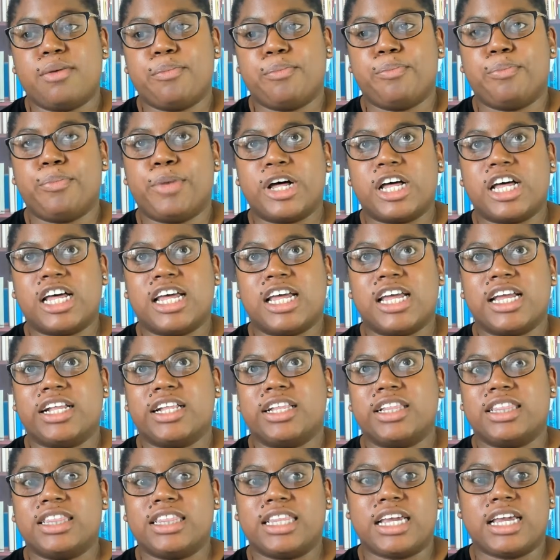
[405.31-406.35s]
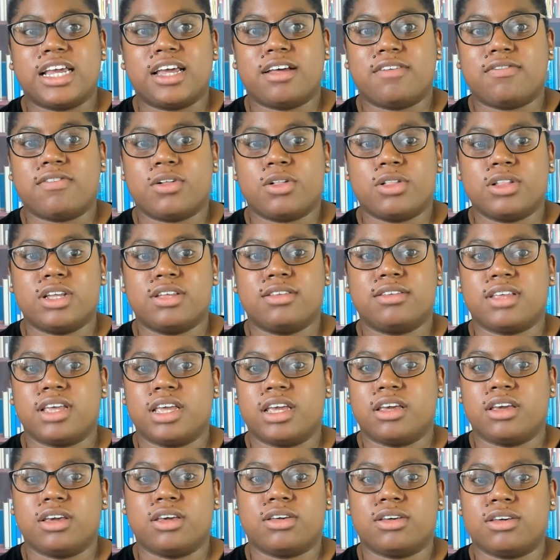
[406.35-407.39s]
but they have all these
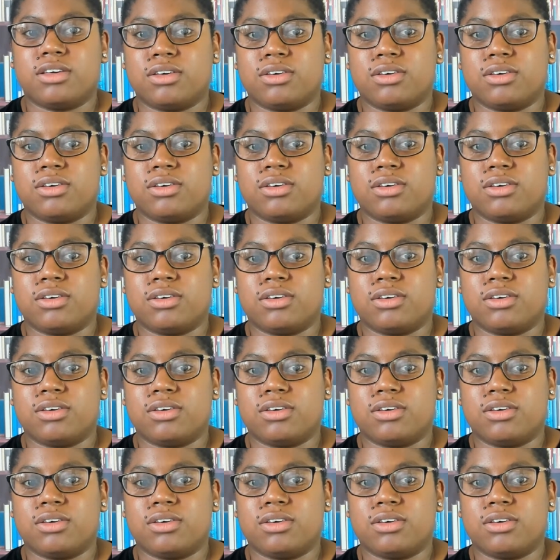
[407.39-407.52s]
like